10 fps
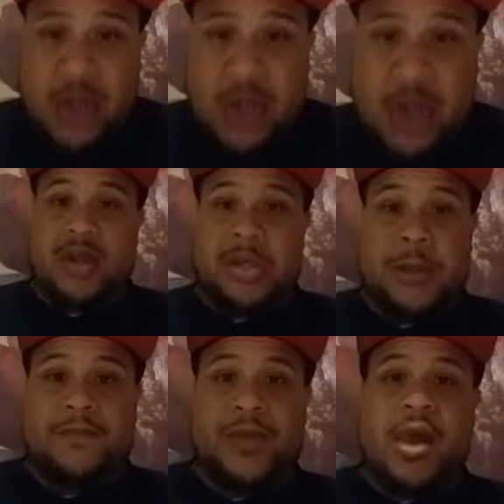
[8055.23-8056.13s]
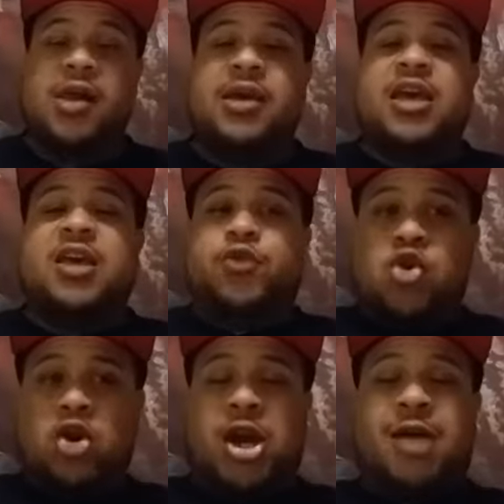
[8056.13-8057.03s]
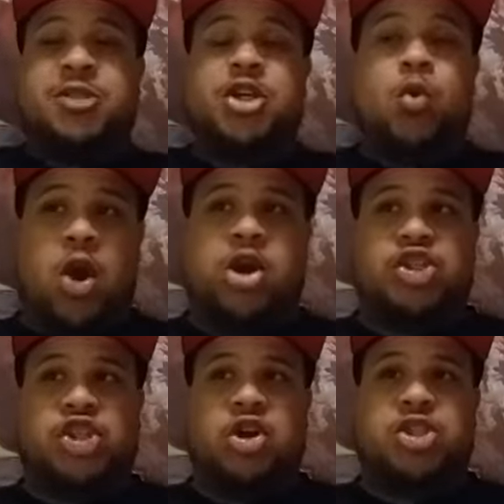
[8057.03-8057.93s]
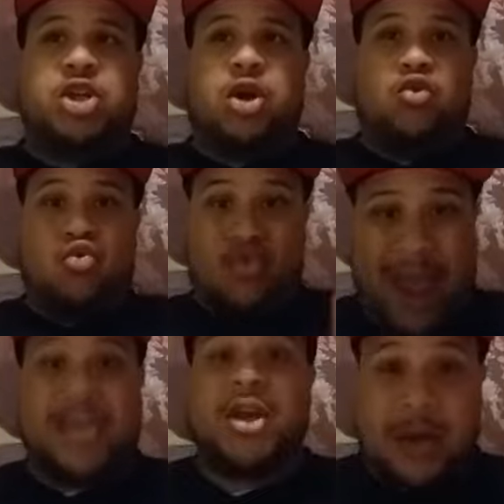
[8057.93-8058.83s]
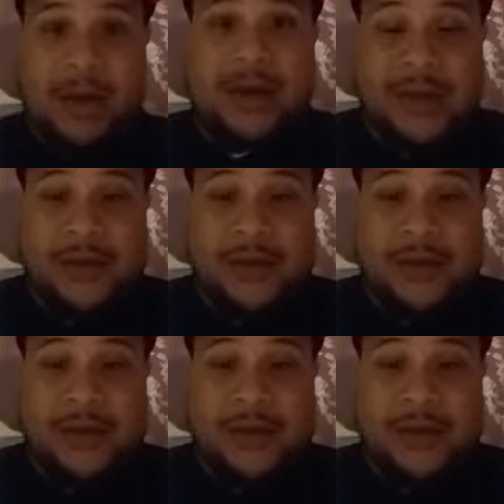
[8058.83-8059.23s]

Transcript: If you come to the Word Church regularly,